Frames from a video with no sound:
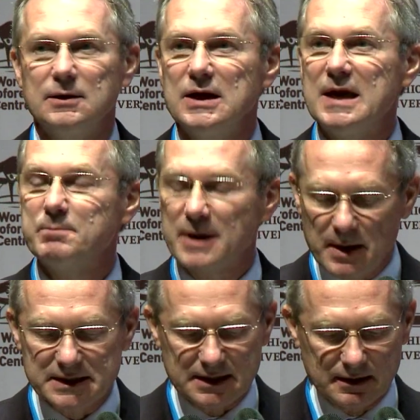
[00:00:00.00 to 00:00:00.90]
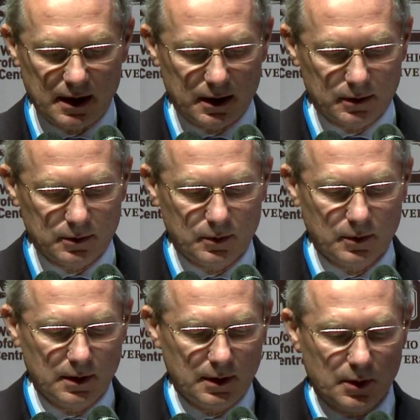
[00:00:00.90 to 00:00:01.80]
implementing there
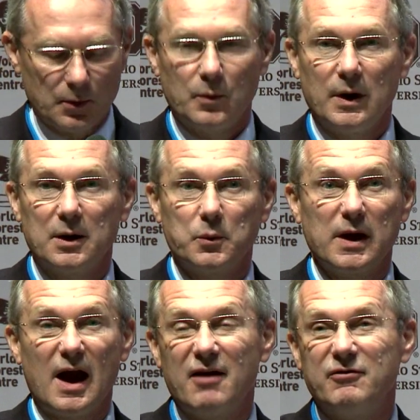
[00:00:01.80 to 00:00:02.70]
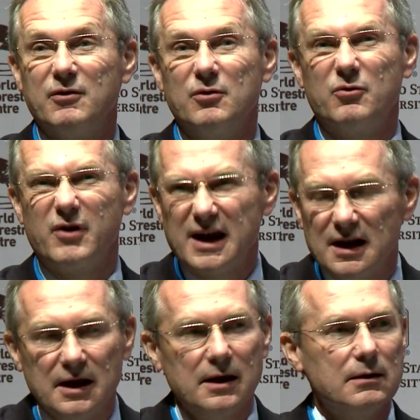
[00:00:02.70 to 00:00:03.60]
where we have
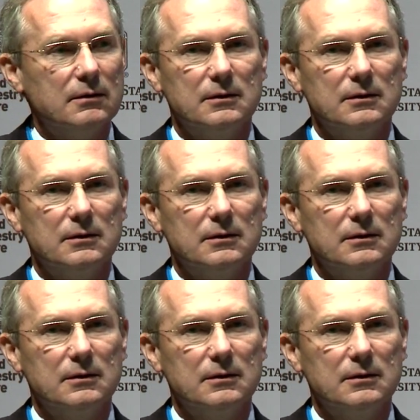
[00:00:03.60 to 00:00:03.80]
really,